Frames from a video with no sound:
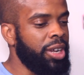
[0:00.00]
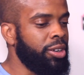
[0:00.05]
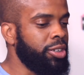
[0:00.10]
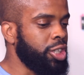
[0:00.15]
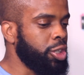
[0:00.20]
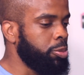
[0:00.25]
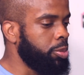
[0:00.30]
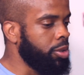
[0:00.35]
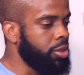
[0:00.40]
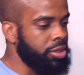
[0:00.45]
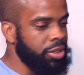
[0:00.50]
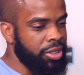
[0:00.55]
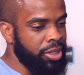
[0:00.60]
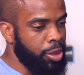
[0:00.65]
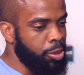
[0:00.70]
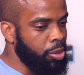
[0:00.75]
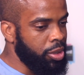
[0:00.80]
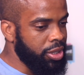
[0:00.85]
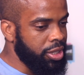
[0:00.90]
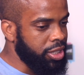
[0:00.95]
Just because
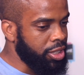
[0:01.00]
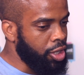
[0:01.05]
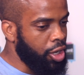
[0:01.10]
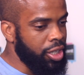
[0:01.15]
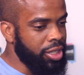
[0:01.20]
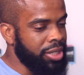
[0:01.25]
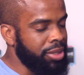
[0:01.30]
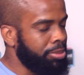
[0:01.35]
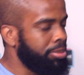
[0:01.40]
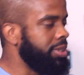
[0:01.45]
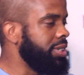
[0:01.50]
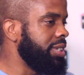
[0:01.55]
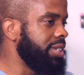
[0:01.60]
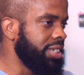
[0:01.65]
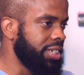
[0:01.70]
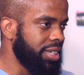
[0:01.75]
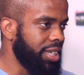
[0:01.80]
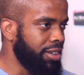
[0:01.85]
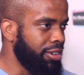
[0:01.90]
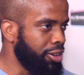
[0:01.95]
someone starts a
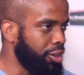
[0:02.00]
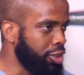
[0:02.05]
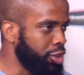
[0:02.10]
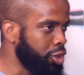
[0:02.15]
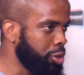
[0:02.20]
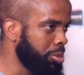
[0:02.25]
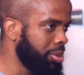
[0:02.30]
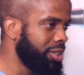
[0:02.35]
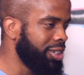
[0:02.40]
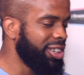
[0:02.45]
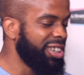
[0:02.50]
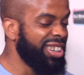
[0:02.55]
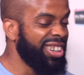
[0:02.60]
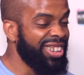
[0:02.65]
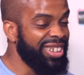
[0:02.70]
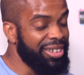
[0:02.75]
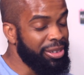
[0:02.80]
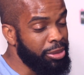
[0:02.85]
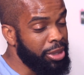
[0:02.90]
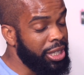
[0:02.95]
business, they're an
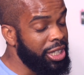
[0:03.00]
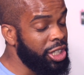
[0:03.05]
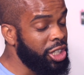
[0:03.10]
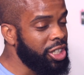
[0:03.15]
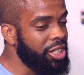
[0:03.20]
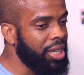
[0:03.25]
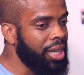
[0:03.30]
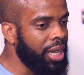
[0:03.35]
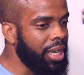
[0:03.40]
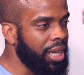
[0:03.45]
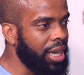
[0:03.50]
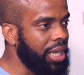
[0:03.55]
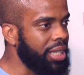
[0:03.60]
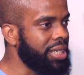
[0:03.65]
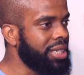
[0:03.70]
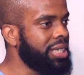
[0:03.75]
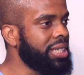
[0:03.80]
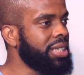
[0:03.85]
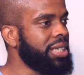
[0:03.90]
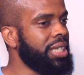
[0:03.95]
entrepreneur, which I
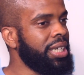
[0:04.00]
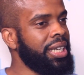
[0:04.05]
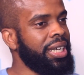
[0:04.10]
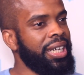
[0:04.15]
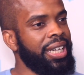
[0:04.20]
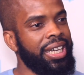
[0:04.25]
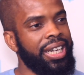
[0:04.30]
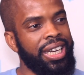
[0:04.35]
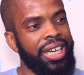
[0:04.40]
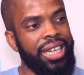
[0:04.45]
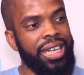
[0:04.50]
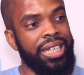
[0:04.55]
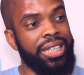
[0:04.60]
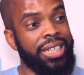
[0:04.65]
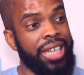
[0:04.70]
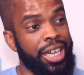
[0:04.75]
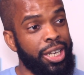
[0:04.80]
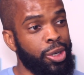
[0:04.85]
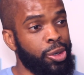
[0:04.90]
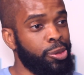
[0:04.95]
guess in the
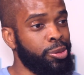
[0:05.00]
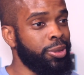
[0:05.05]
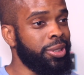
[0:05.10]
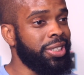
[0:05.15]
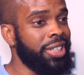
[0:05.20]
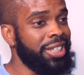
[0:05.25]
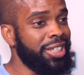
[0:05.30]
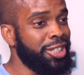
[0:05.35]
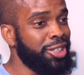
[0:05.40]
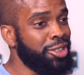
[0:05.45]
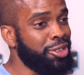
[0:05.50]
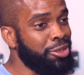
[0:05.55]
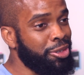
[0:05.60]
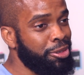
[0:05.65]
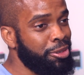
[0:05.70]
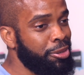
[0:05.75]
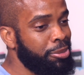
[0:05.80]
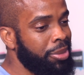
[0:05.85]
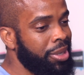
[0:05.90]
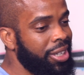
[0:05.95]
technical sense is
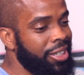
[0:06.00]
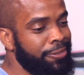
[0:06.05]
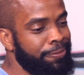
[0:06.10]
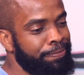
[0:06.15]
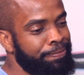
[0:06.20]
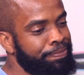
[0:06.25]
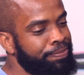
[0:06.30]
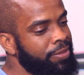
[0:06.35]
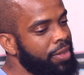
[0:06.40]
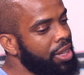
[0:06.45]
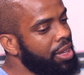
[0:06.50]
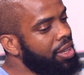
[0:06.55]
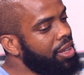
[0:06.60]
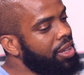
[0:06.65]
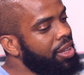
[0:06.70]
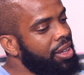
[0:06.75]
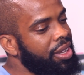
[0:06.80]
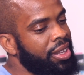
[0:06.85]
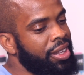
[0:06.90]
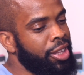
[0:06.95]
true, but
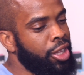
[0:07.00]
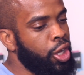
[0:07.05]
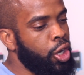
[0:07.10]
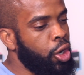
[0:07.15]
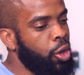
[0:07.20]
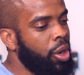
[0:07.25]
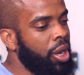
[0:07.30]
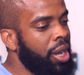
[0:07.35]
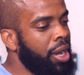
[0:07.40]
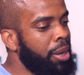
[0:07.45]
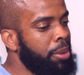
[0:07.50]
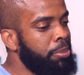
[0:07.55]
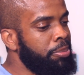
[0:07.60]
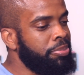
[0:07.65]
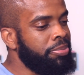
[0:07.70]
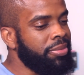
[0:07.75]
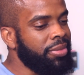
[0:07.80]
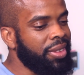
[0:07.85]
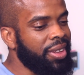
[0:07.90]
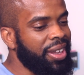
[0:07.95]
no.
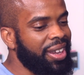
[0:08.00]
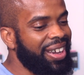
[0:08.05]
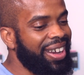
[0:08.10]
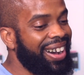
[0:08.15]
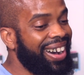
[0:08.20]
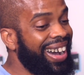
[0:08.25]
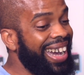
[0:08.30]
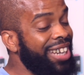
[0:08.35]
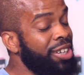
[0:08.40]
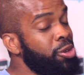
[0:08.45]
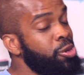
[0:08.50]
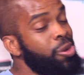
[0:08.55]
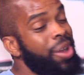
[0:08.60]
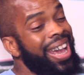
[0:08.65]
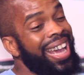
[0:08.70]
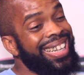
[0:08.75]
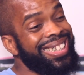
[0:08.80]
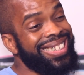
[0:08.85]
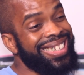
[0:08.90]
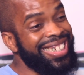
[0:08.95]
I do
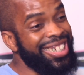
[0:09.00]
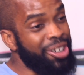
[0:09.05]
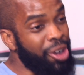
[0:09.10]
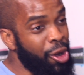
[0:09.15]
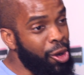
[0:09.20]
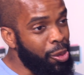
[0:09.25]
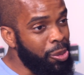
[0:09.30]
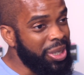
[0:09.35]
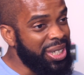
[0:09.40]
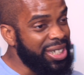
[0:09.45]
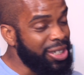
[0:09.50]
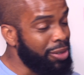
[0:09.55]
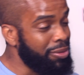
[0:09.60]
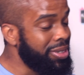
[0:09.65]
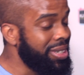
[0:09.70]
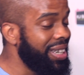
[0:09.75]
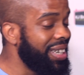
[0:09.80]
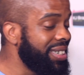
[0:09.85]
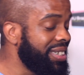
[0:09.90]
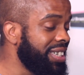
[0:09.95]
SEO, which is
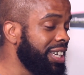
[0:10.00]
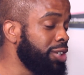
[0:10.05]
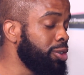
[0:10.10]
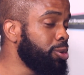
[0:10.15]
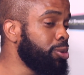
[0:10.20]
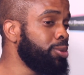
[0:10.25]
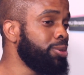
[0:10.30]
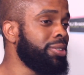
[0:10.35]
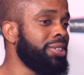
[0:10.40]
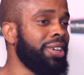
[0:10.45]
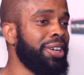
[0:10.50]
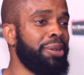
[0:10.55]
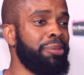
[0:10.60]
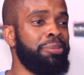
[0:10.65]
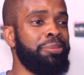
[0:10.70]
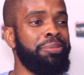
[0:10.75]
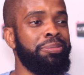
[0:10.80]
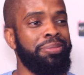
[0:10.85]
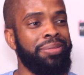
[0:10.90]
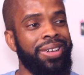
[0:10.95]
obviously a technical
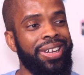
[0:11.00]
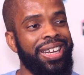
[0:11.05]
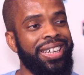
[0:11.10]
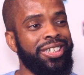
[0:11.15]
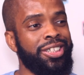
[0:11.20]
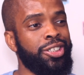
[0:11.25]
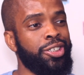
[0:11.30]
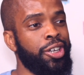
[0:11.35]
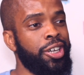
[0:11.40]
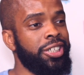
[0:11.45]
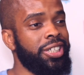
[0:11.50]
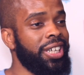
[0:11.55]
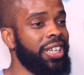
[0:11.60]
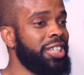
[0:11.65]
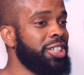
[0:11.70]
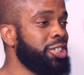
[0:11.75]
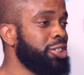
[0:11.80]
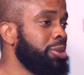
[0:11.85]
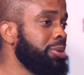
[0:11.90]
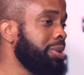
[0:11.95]
term, search
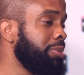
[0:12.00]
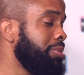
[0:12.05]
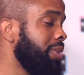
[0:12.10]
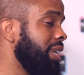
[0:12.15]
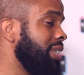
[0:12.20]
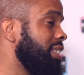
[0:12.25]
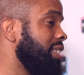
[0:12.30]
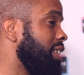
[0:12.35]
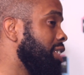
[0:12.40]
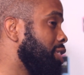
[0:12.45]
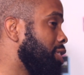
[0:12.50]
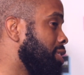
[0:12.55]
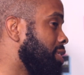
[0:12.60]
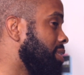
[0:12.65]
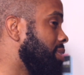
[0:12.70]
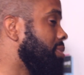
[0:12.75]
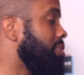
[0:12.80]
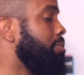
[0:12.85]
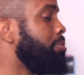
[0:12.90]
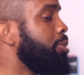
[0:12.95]
engine
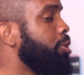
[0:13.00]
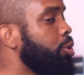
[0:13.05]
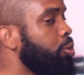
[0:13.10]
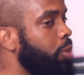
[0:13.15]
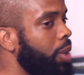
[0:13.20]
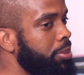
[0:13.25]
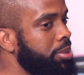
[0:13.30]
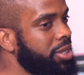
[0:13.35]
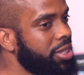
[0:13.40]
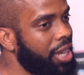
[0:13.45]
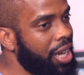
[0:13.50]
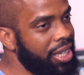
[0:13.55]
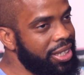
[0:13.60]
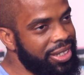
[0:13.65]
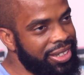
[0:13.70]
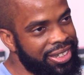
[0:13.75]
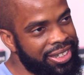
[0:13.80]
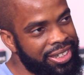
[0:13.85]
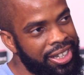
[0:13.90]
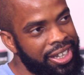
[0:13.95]
optimization, build
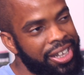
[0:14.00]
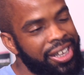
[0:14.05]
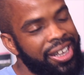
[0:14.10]
websites,